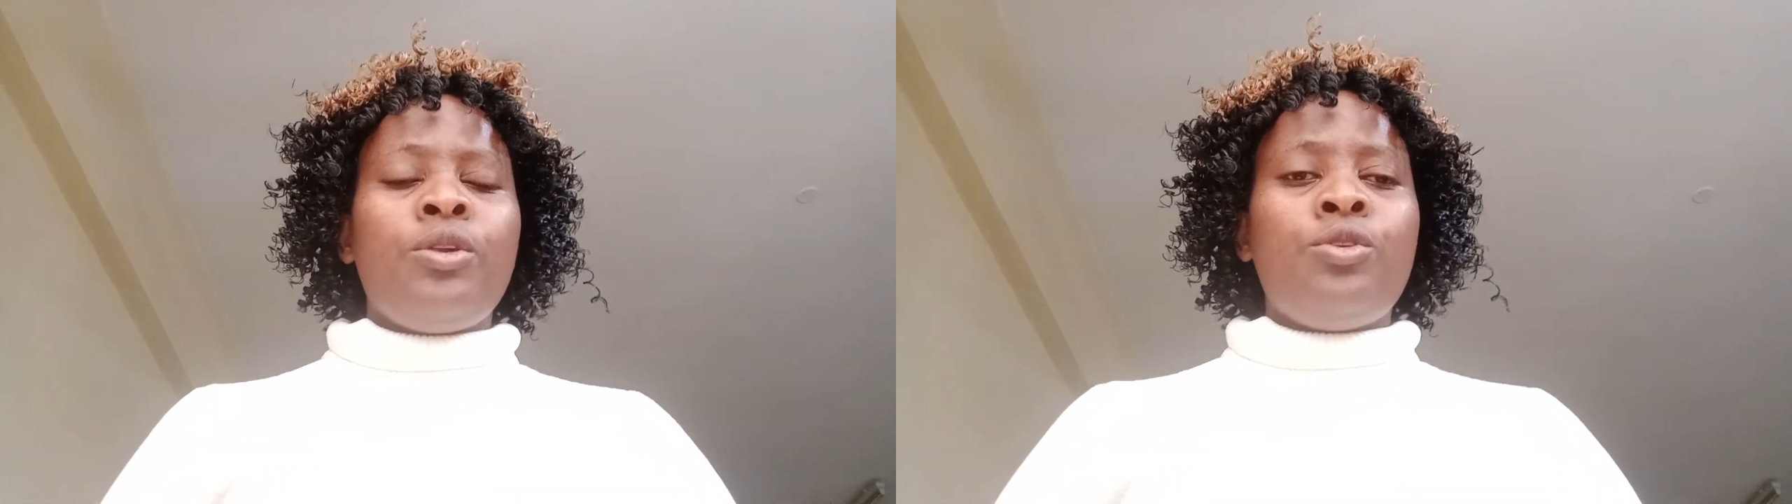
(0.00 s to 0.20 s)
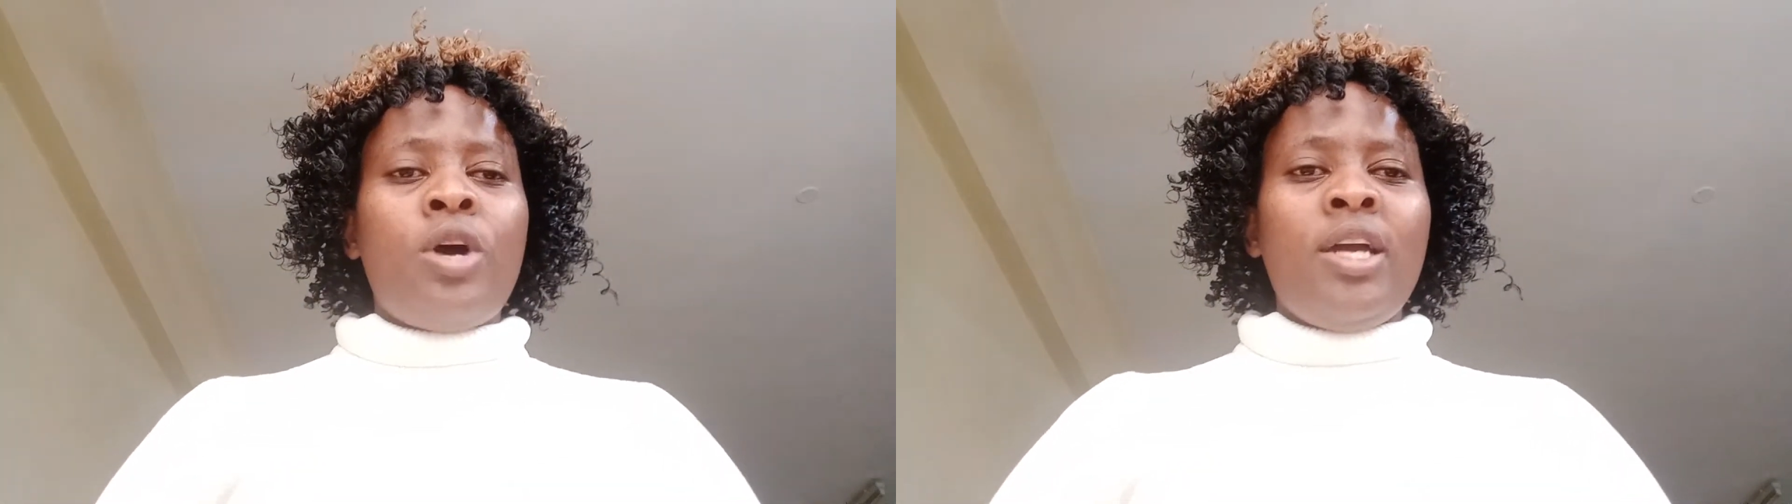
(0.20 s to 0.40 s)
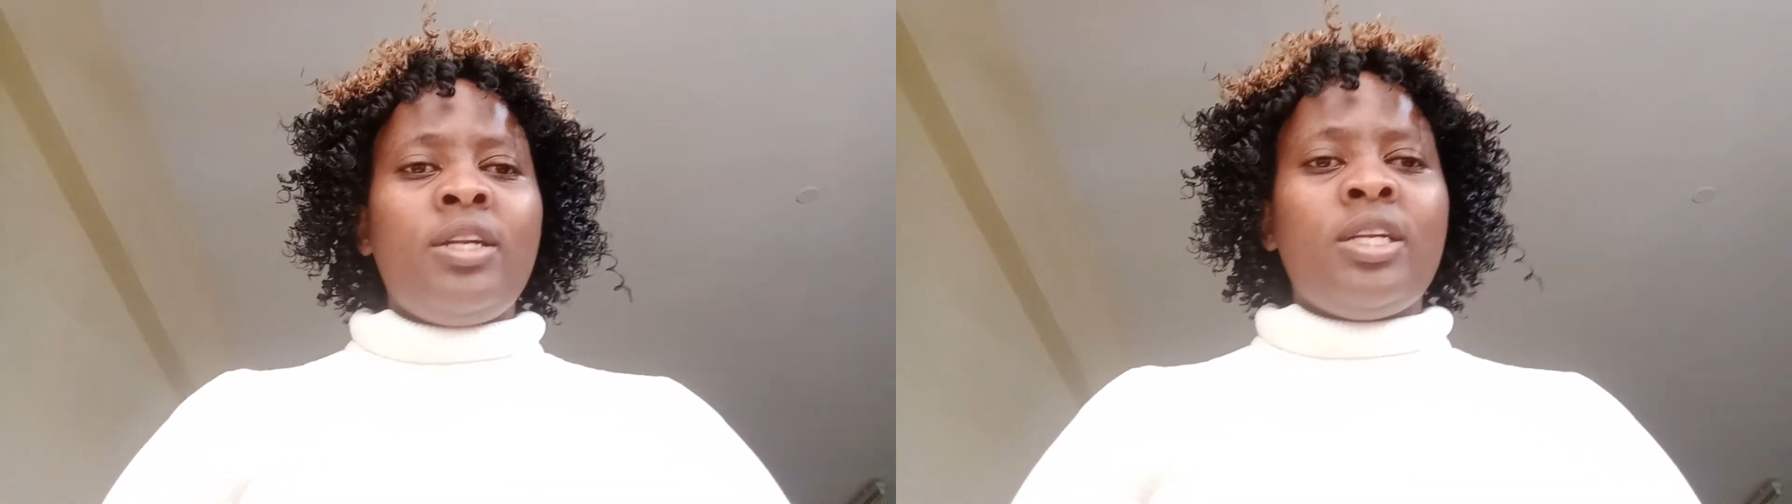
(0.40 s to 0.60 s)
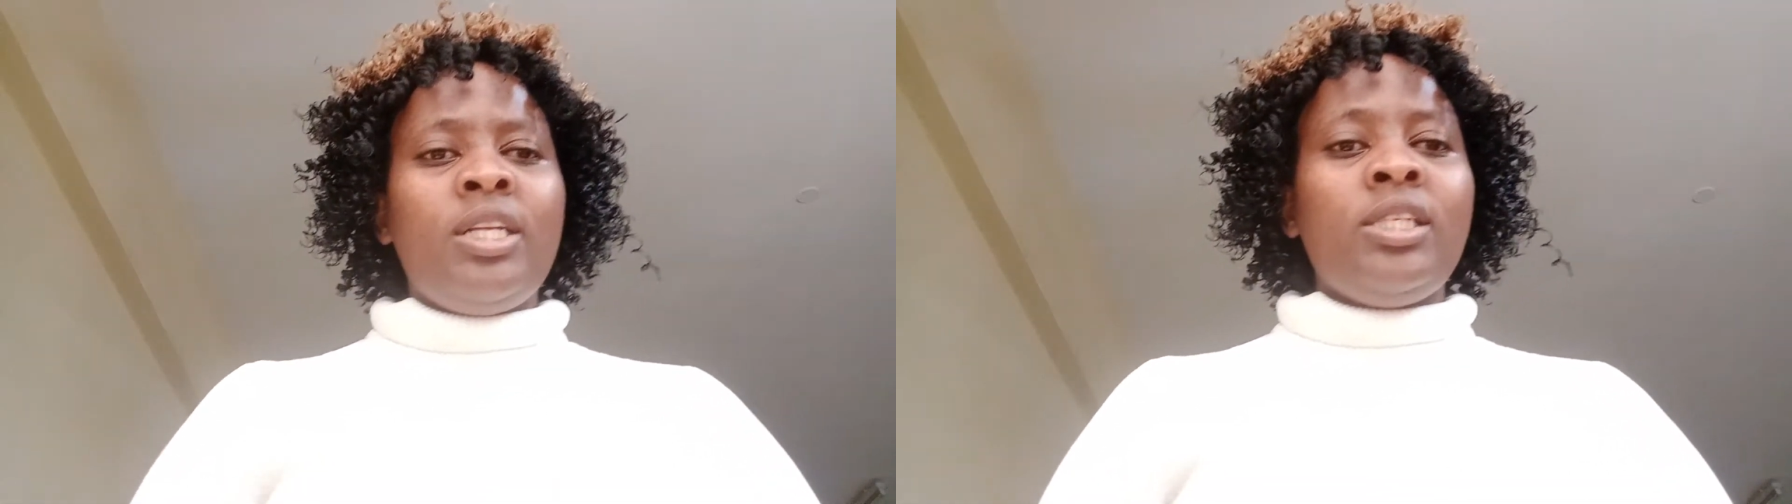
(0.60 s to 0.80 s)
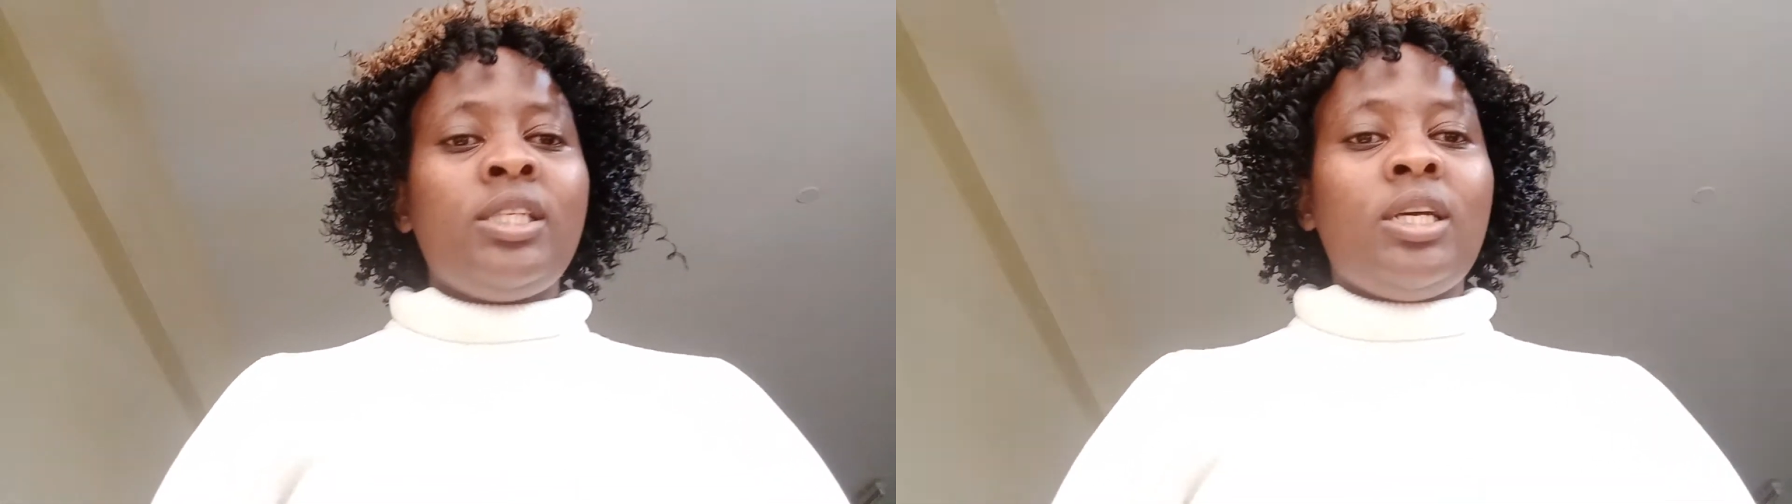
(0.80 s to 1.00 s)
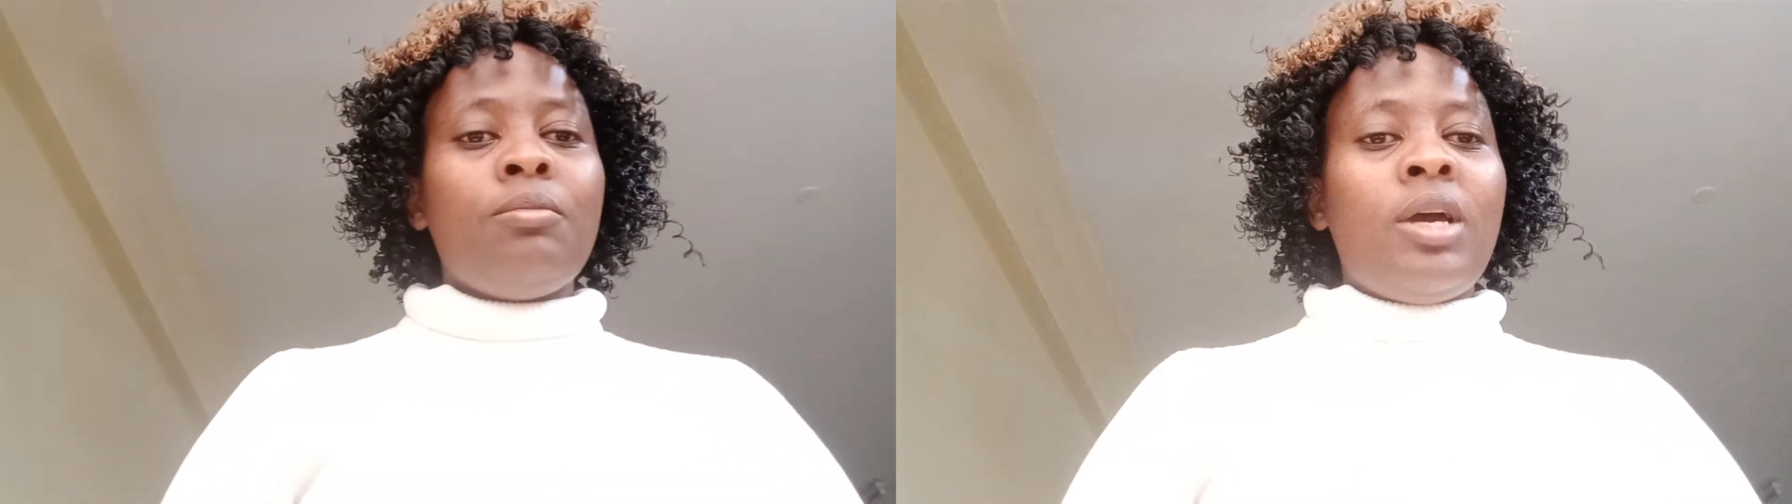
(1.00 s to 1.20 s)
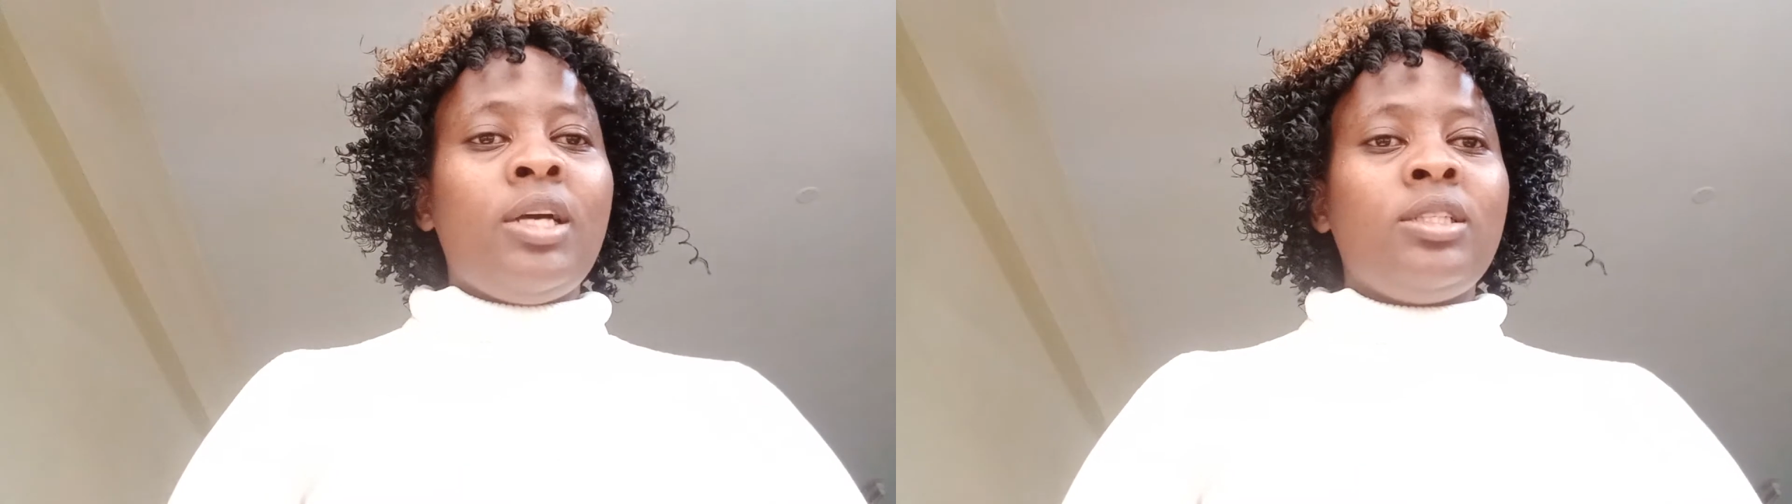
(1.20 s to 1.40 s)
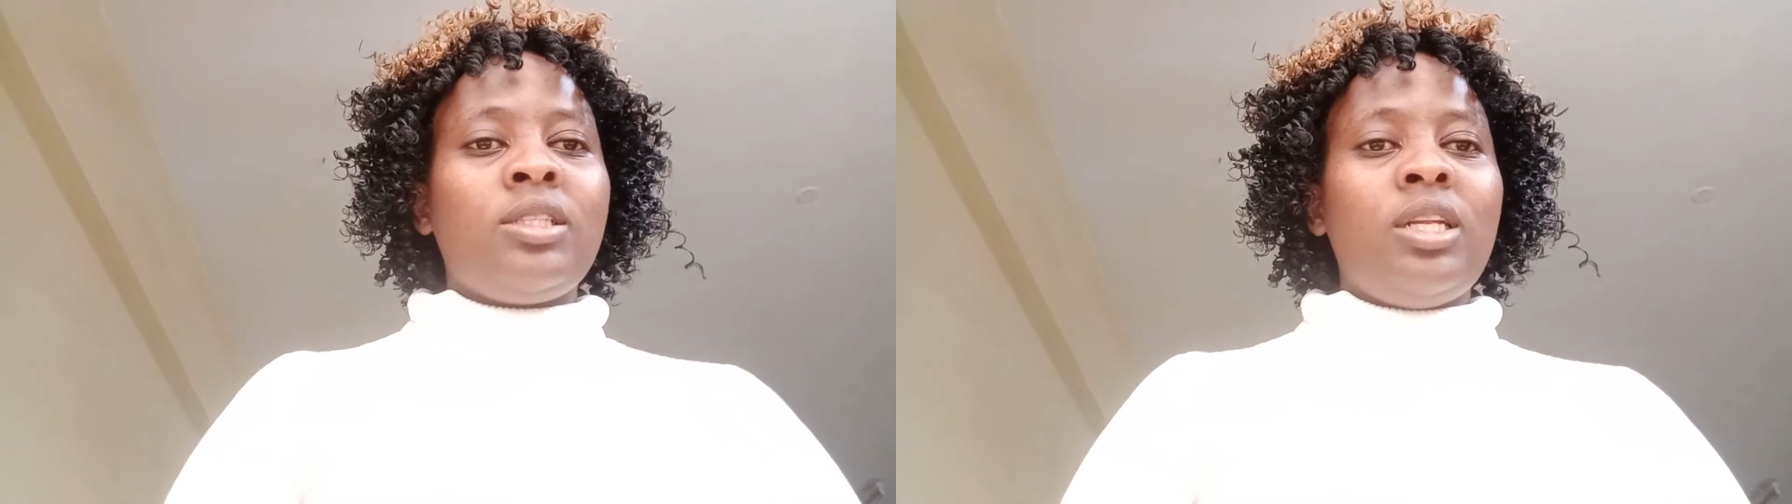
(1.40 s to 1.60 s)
do I release them at